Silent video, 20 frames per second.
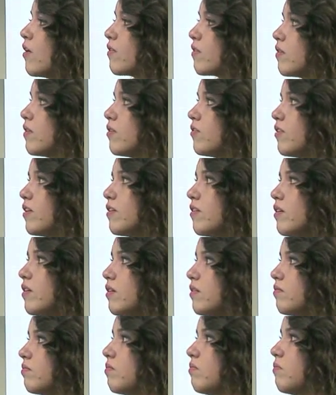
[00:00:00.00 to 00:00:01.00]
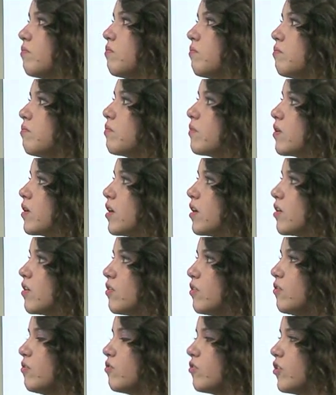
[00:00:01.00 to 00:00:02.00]
So the general
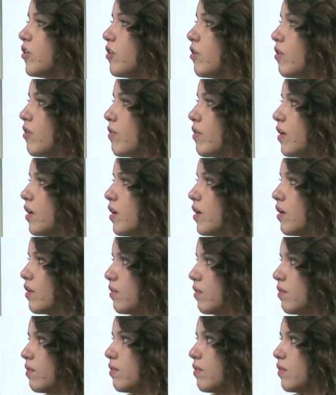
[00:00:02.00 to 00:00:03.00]
conclusion or the